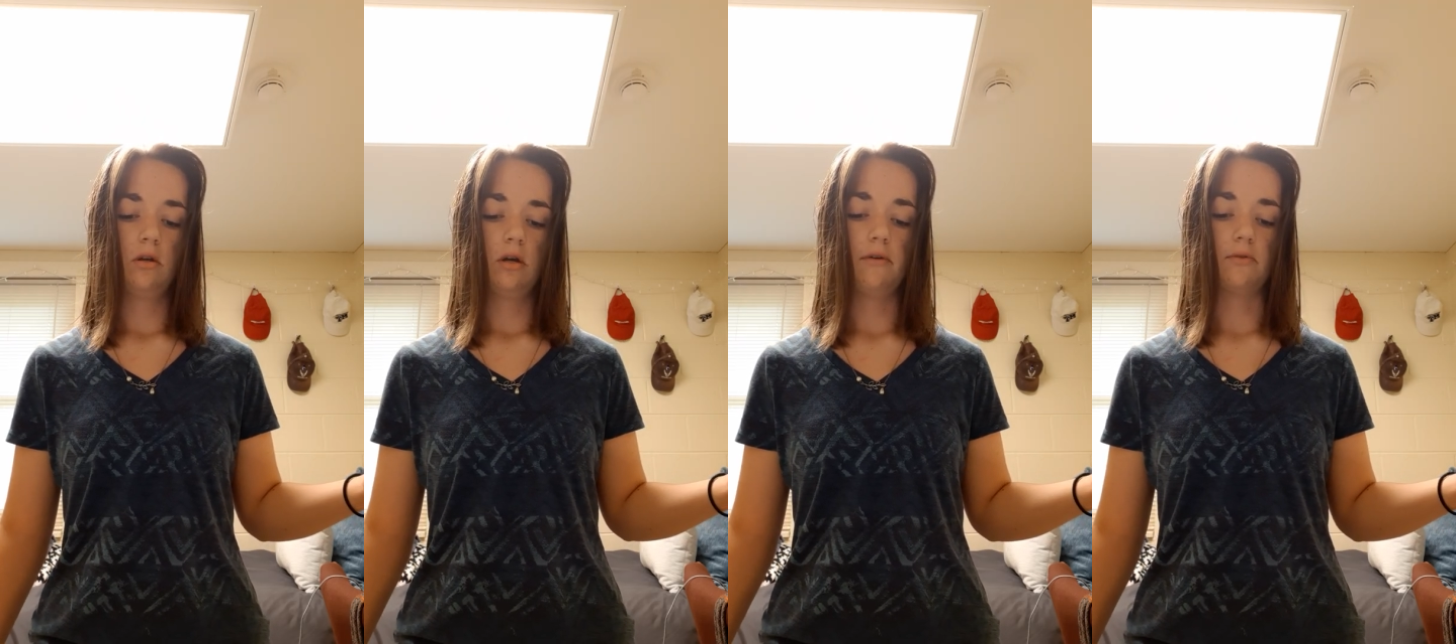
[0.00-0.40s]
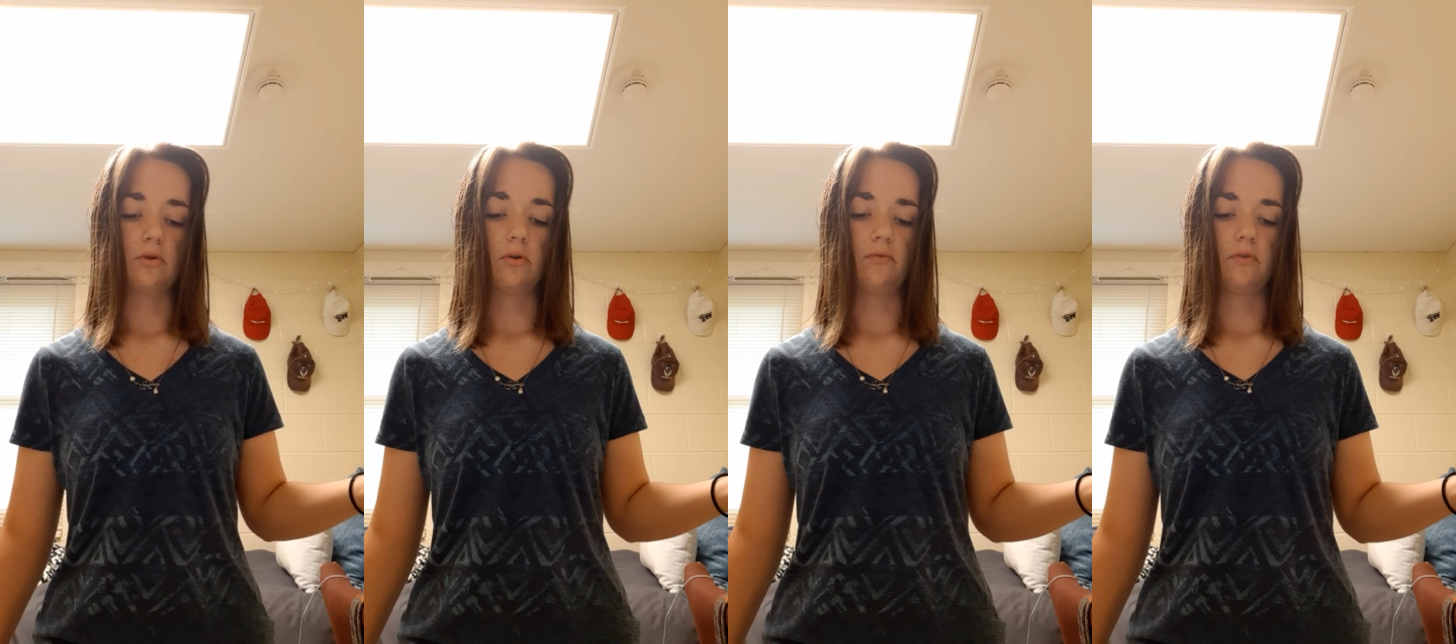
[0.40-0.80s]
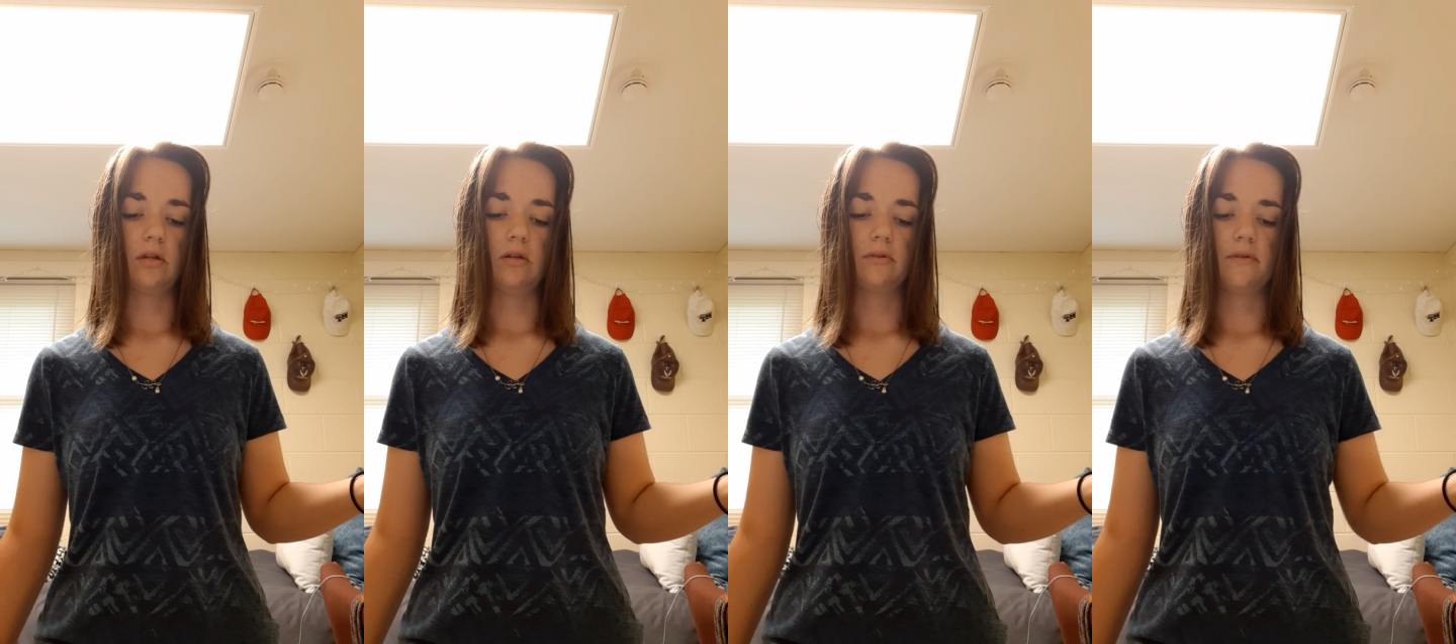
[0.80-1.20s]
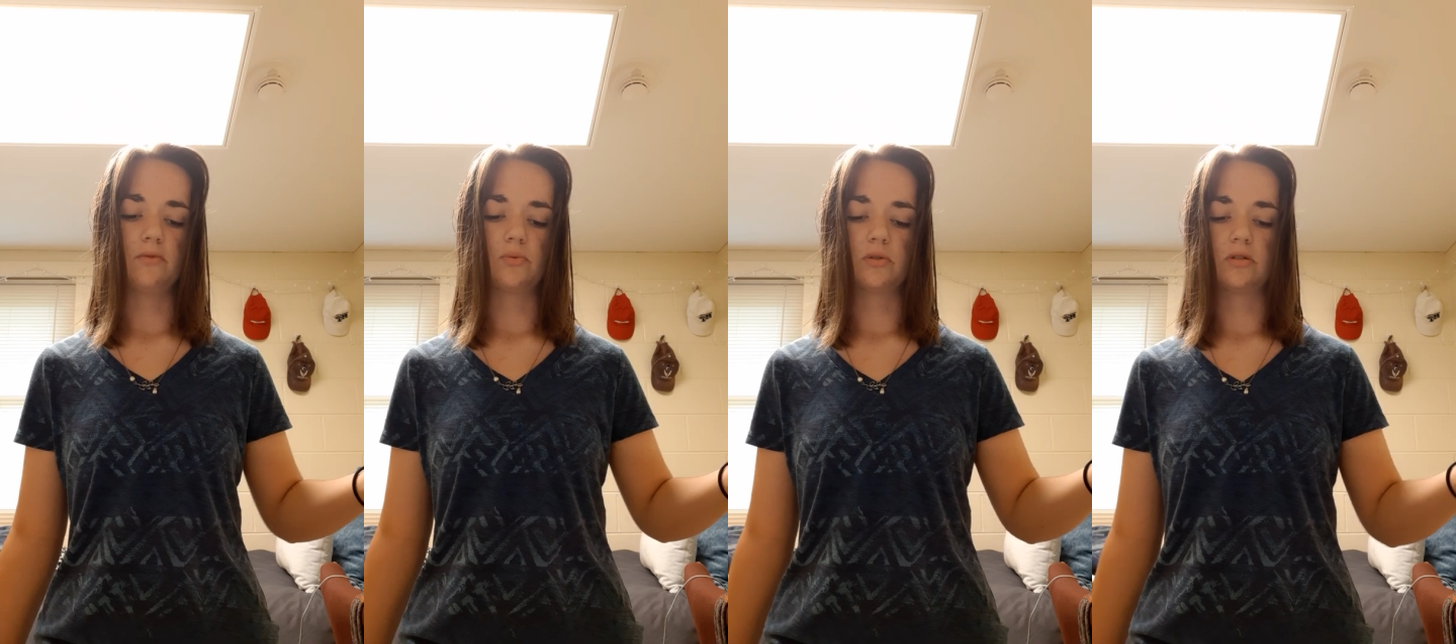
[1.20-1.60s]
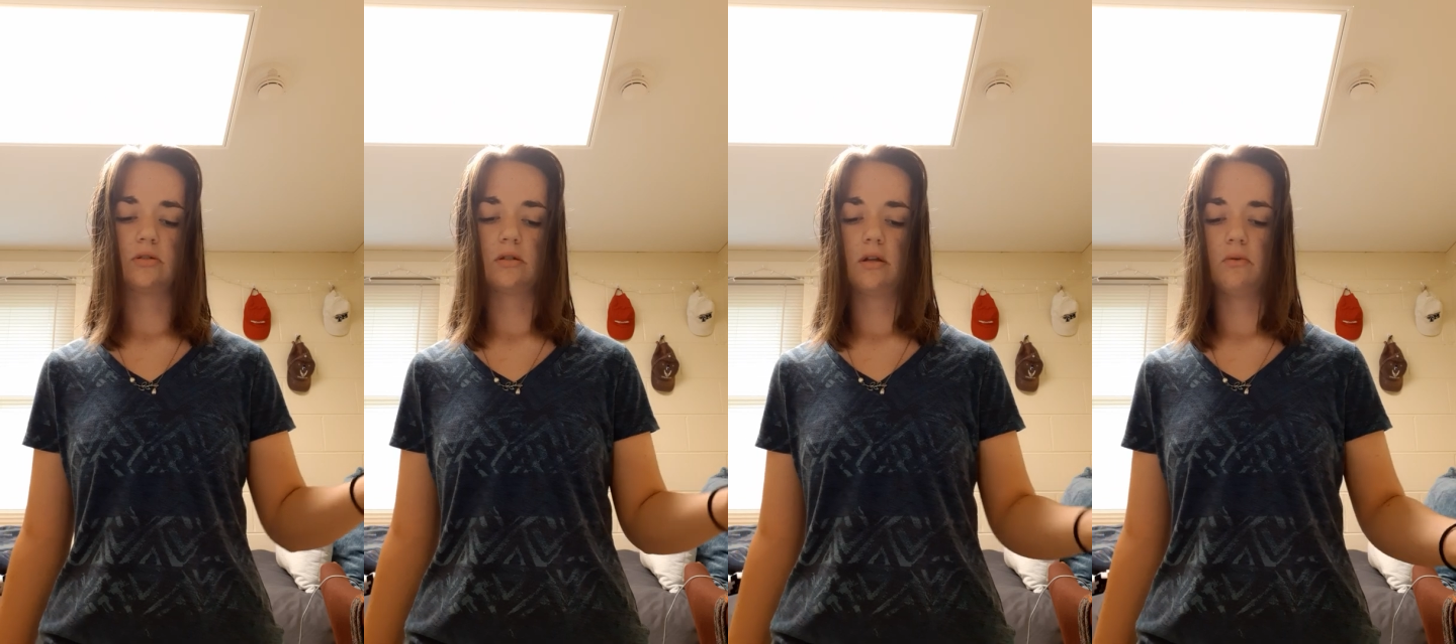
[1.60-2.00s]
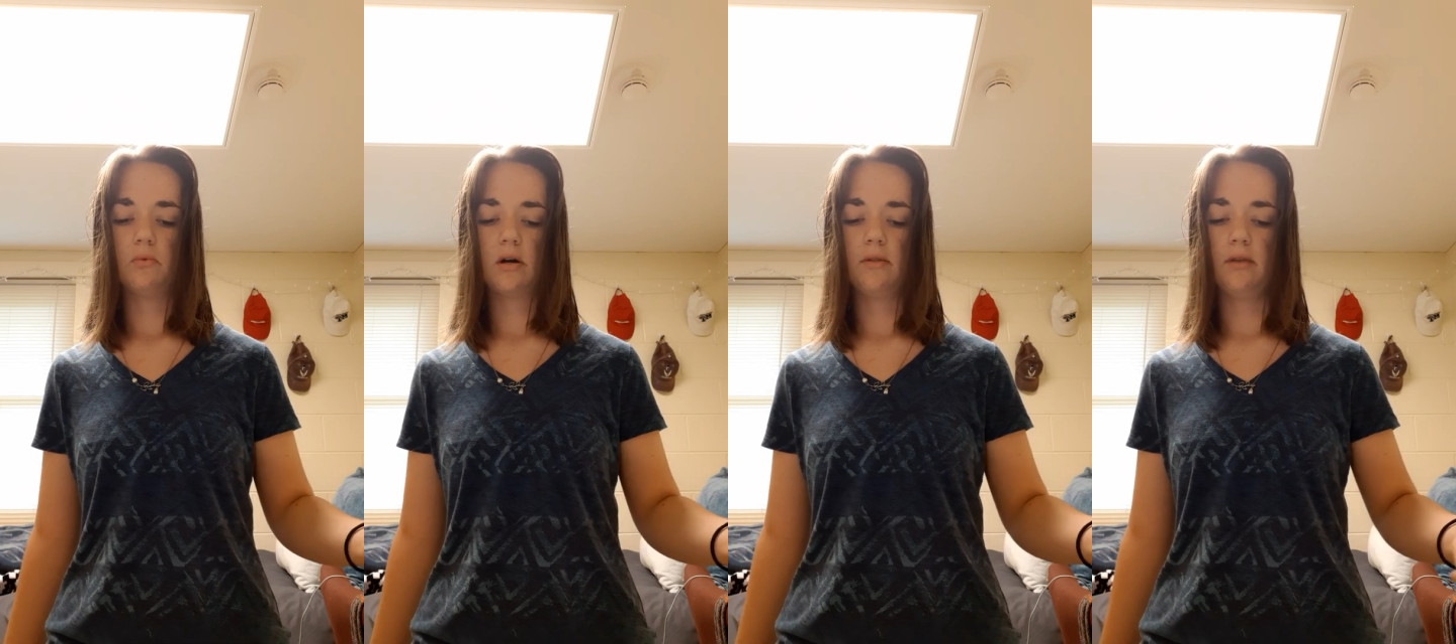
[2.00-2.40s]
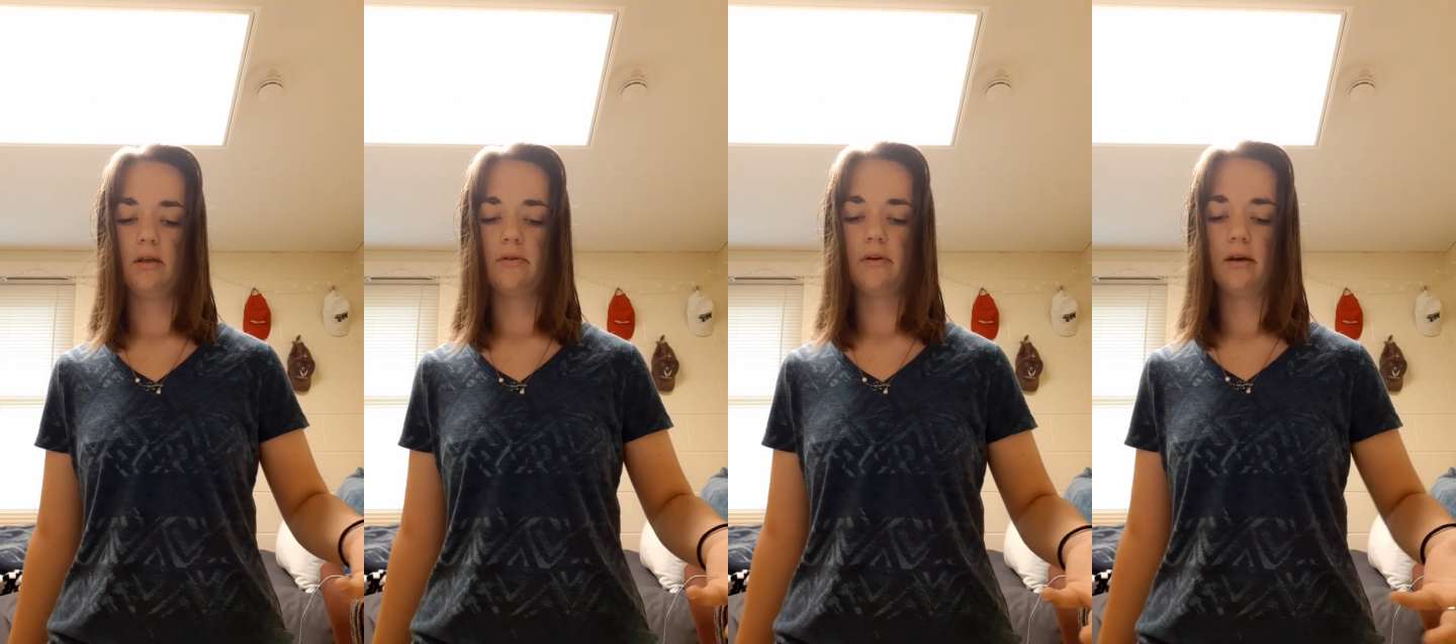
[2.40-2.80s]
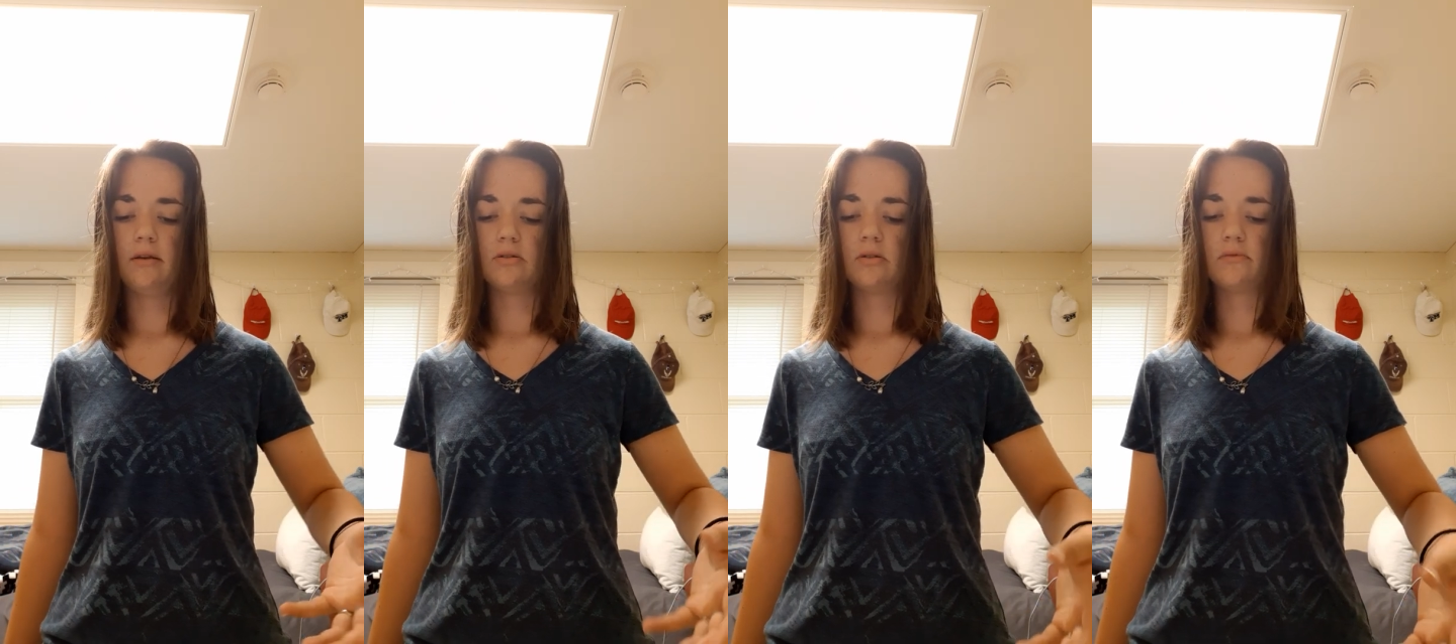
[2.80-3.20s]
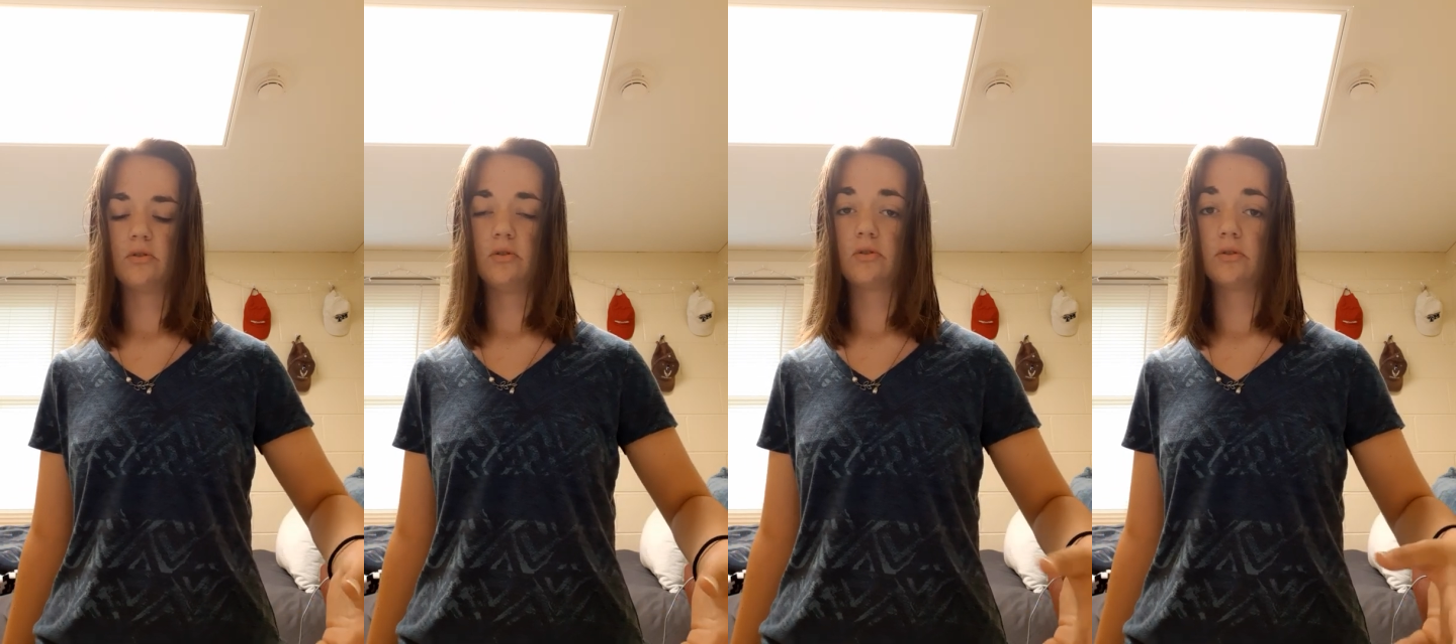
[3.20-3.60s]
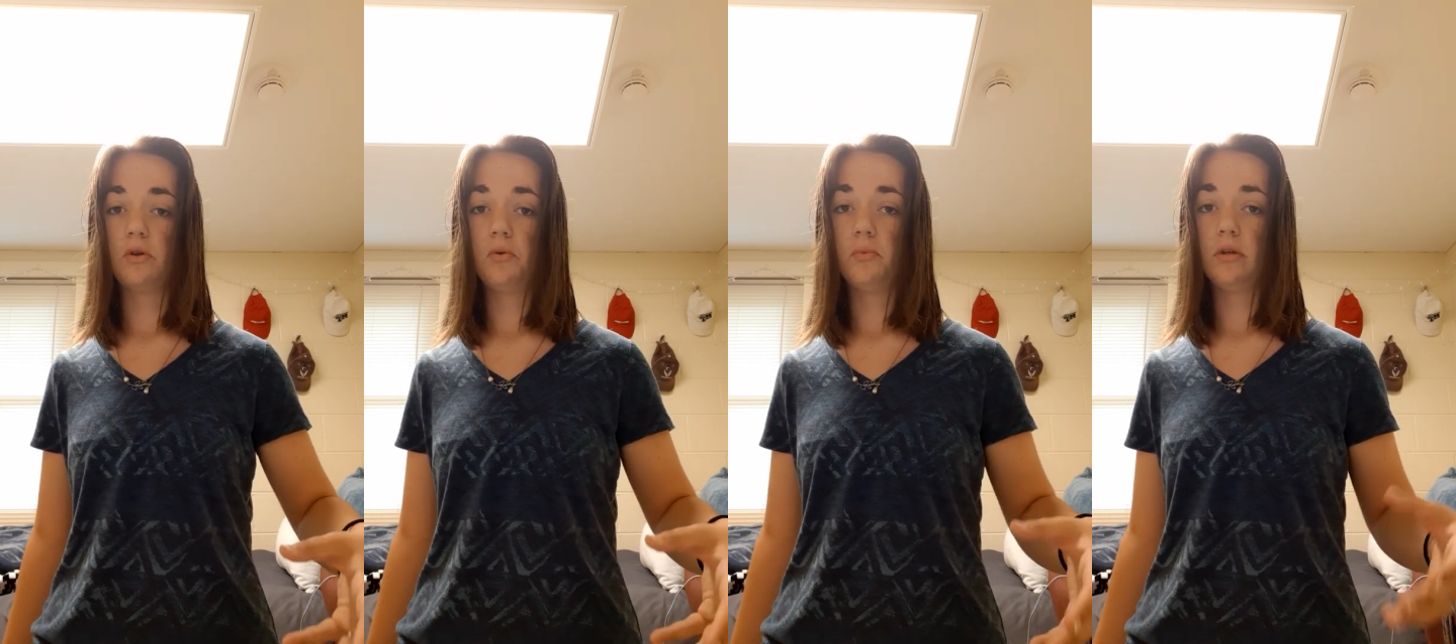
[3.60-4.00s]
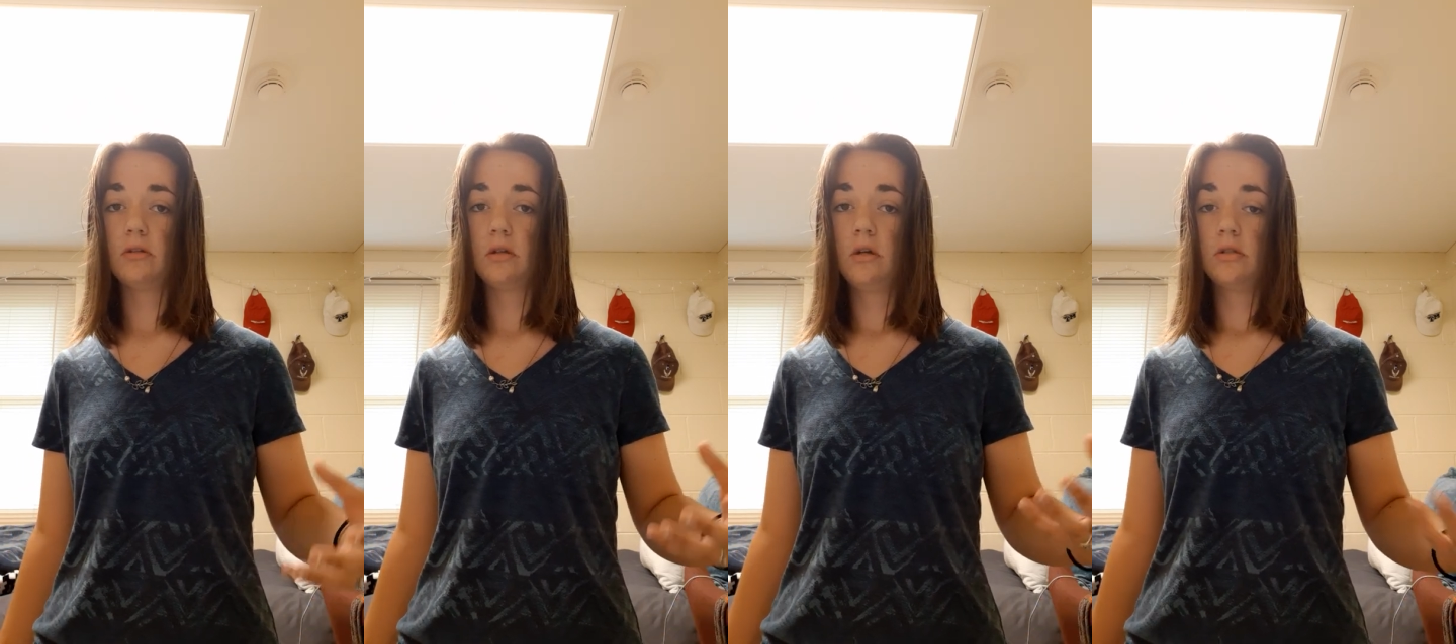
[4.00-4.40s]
of the total fatigue levels, which, while the internet addiction of students alone reached